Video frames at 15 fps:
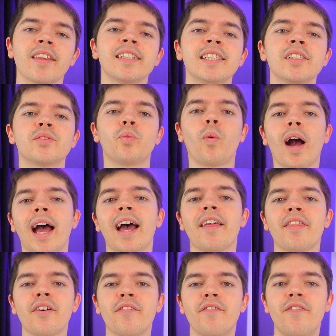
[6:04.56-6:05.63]
this is
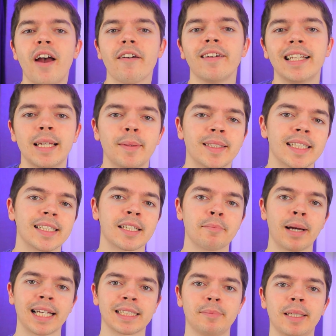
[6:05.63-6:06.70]
where the very limited
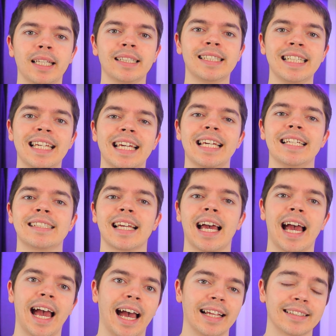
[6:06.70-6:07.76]
compatibility is
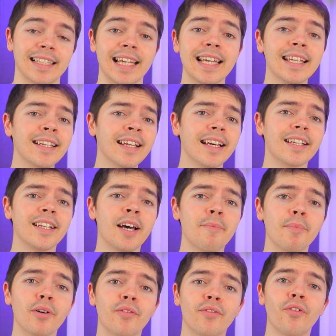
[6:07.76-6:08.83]
at. In
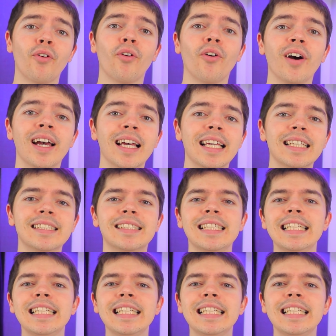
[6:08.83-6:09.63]
number 4 is